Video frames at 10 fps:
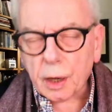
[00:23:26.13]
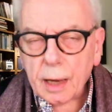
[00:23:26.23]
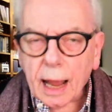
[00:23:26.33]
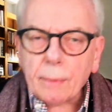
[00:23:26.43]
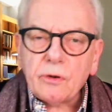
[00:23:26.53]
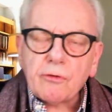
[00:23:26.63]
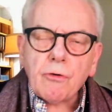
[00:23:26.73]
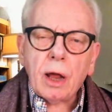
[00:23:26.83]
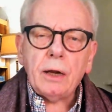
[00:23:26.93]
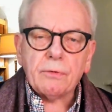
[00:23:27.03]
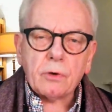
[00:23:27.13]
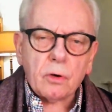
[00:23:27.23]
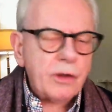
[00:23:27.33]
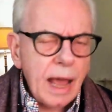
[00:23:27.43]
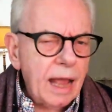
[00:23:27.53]
It was tried, of course,
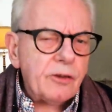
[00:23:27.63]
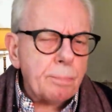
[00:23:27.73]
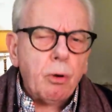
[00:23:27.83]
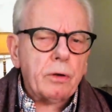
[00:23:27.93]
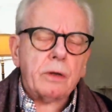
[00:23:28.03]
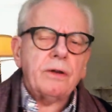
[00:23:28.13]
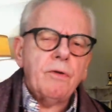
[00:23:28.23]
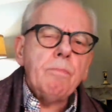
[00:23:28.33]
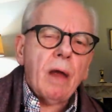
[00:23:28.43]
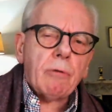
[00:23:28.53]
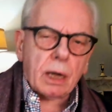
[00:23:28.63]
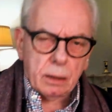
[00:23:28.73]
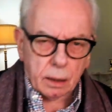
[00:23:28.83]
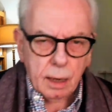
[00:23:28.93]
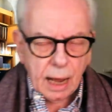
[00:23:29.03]
it's a product of
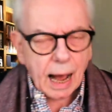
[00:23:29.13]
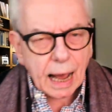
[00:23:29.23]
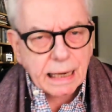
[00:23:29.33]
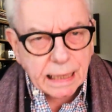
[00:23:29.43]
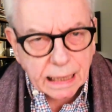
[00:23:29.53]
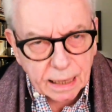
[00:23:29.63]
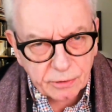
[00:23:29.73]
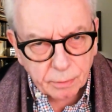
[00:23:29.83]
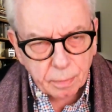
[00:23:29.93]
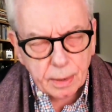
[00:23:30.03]
American idealism.